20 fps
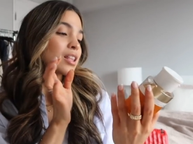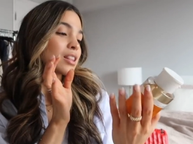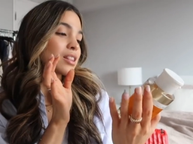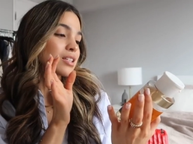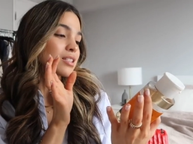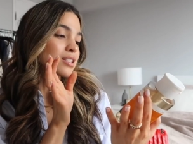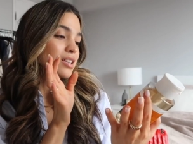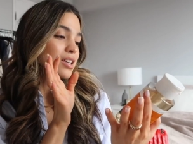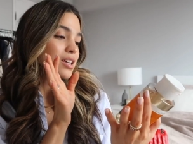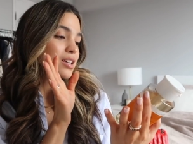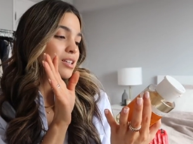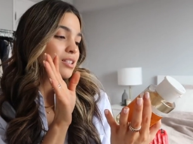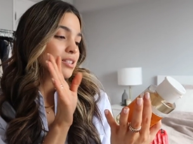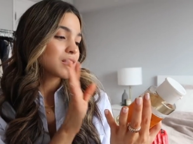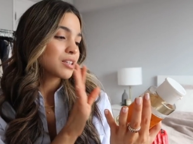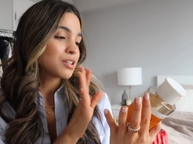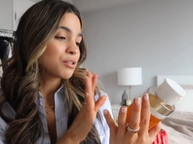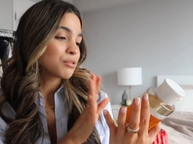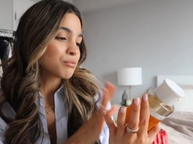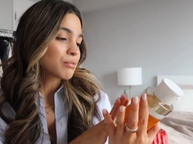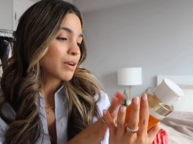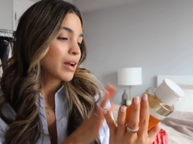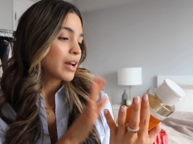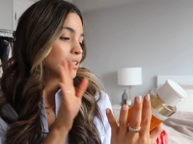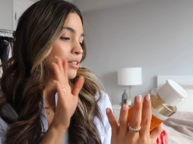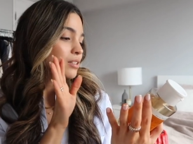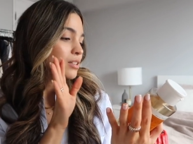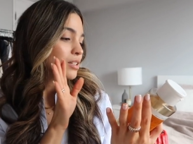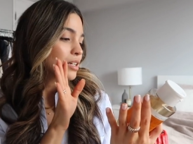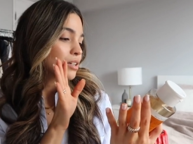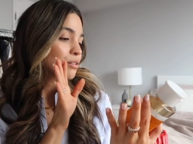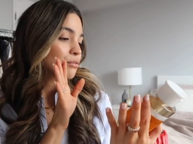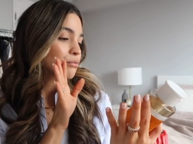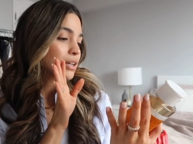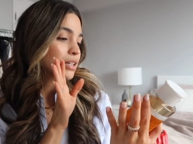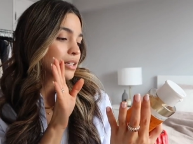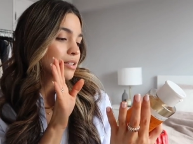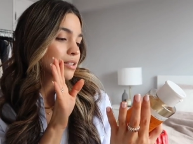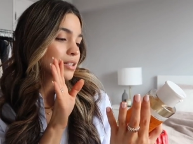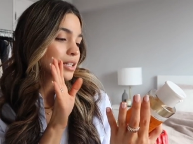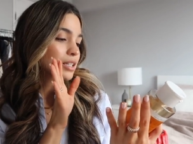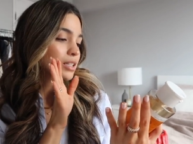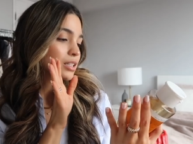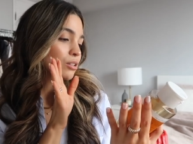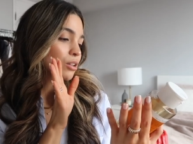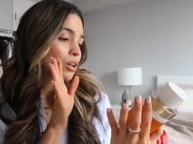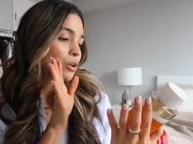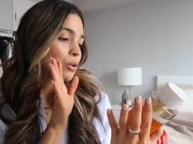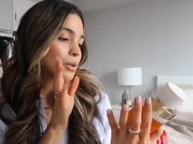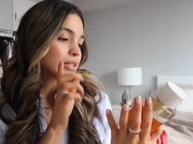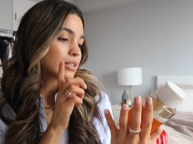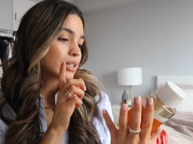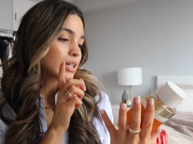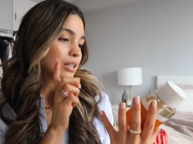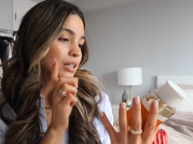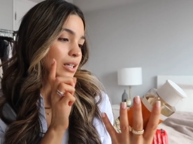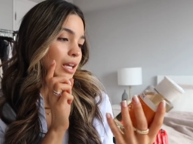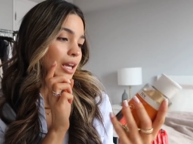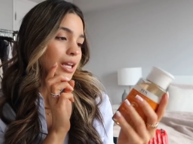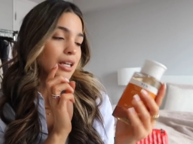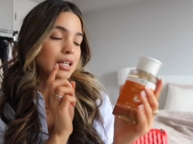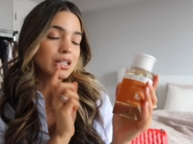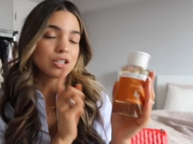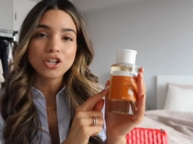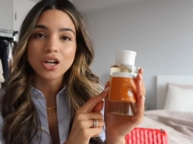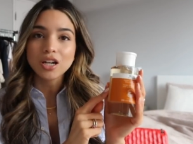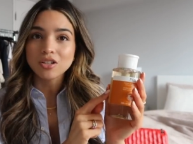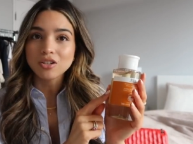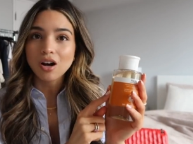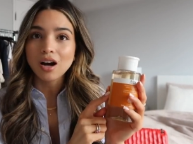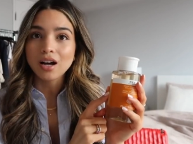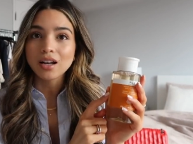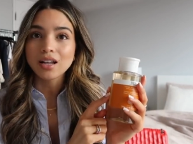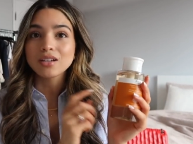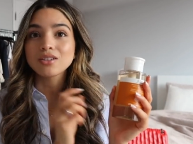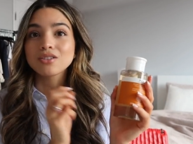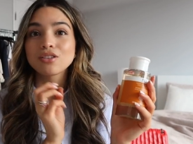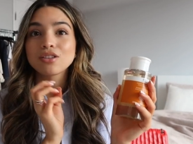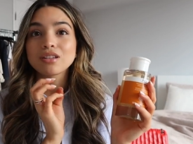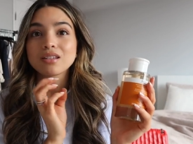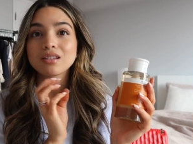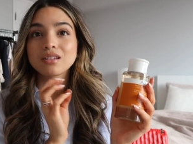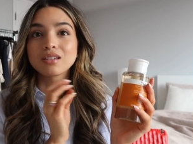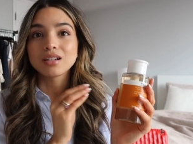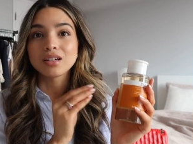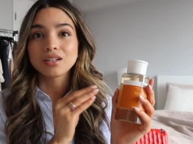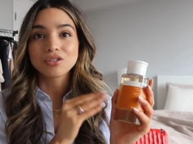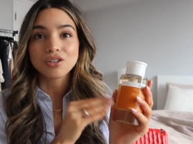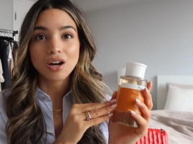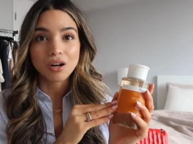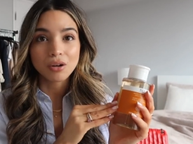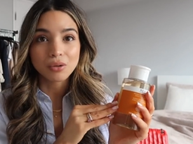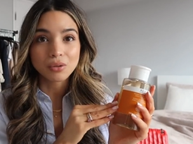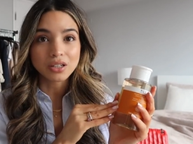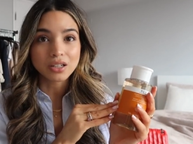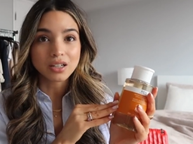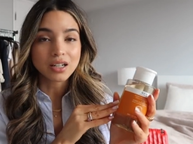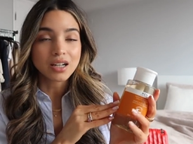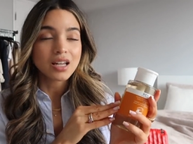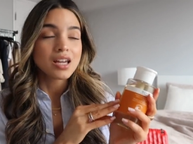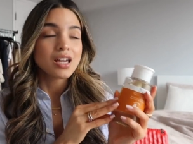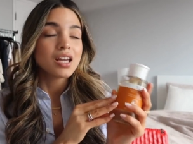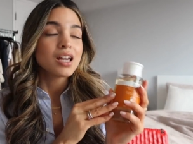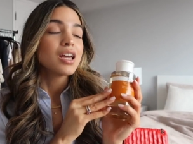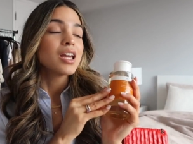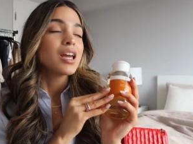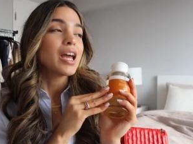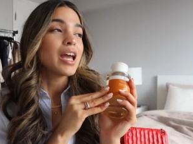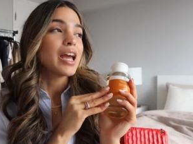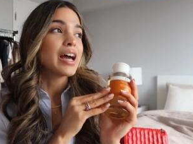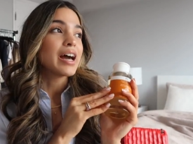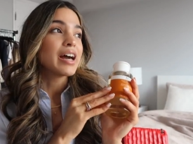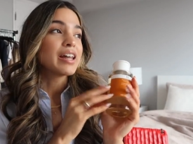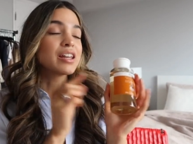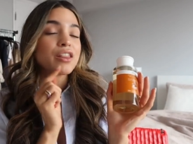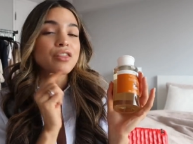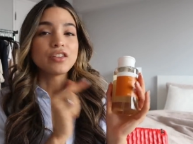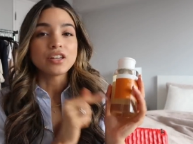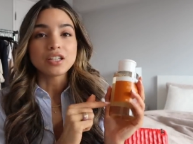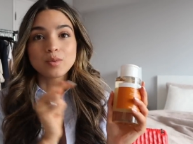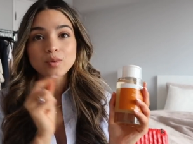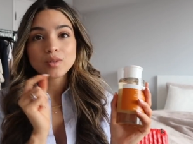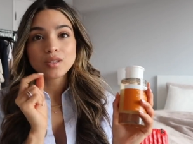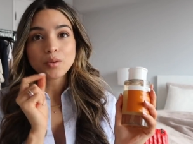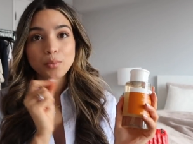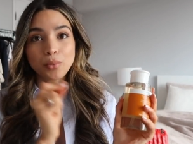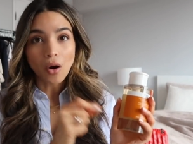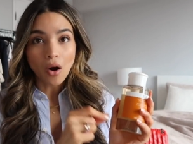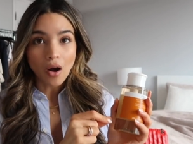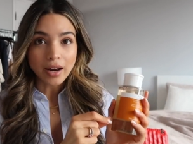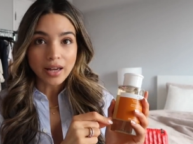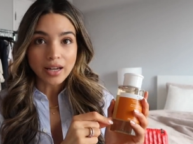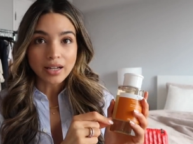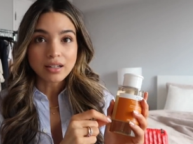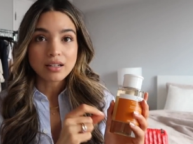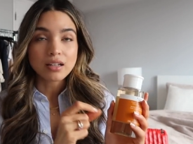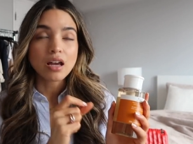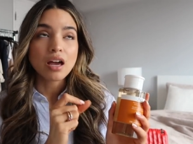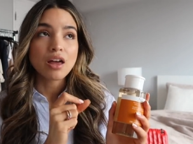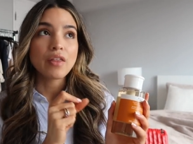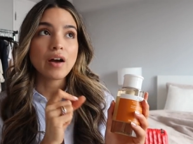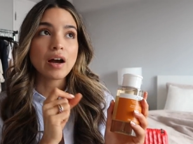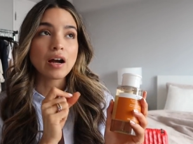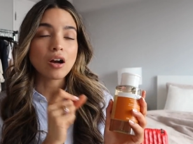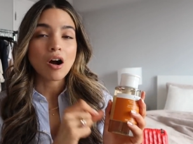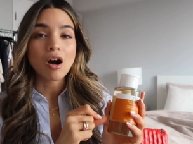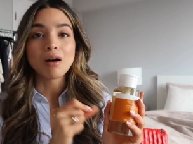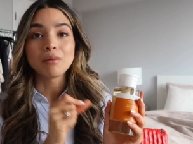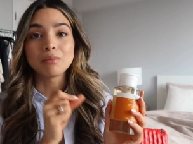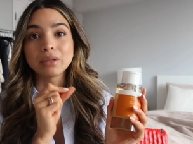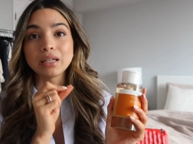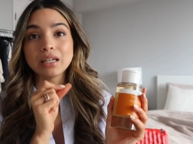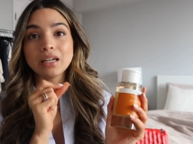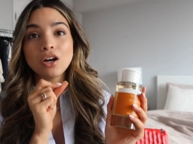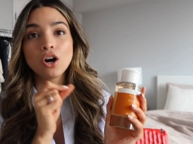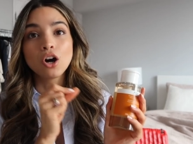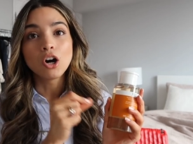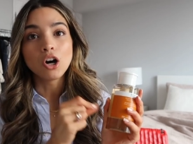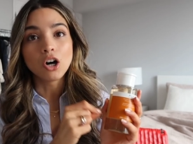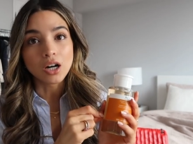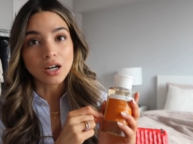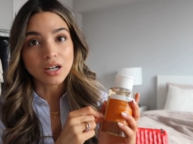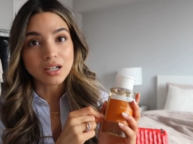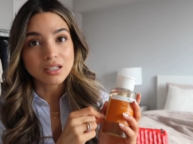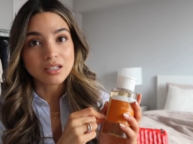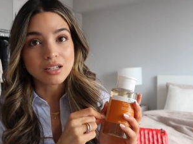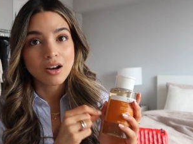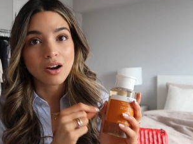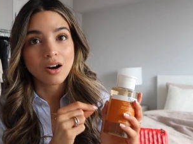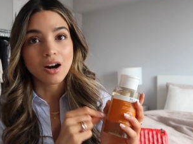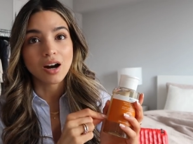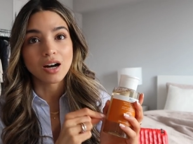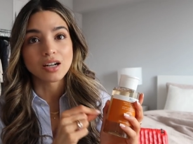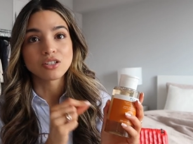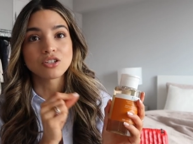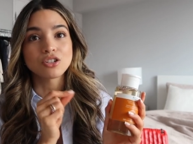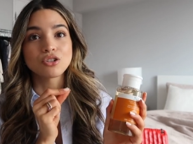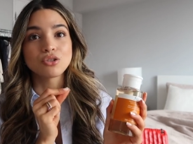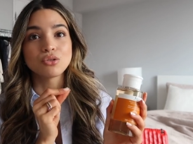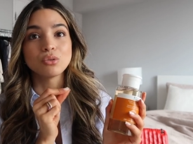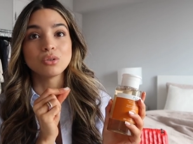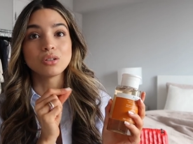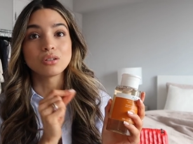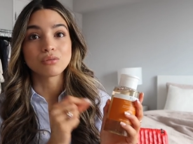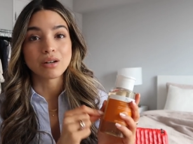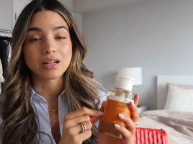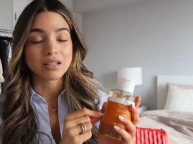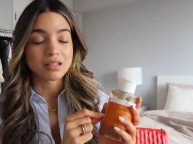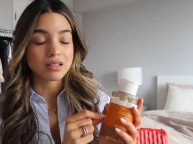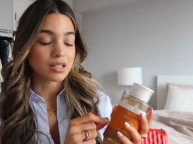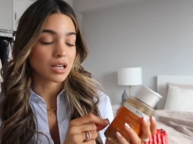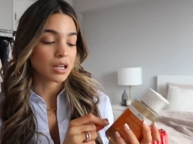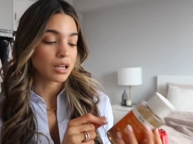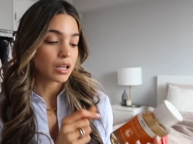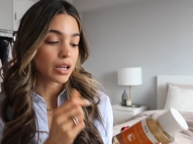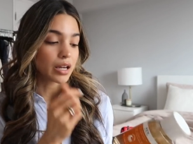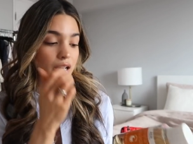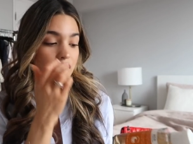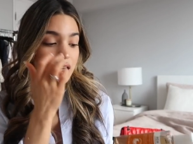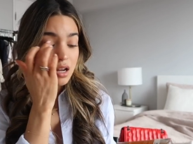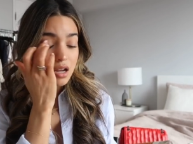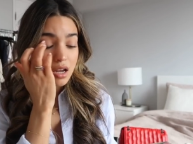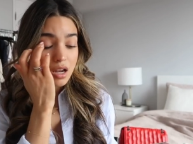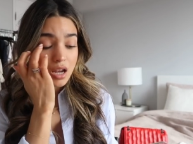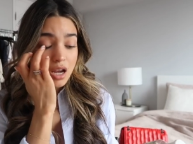This is the Ren Ready Steady Glow Daily AHA Tonic. So this is a toner and this was the product that got me hooked onto Ren Skincare.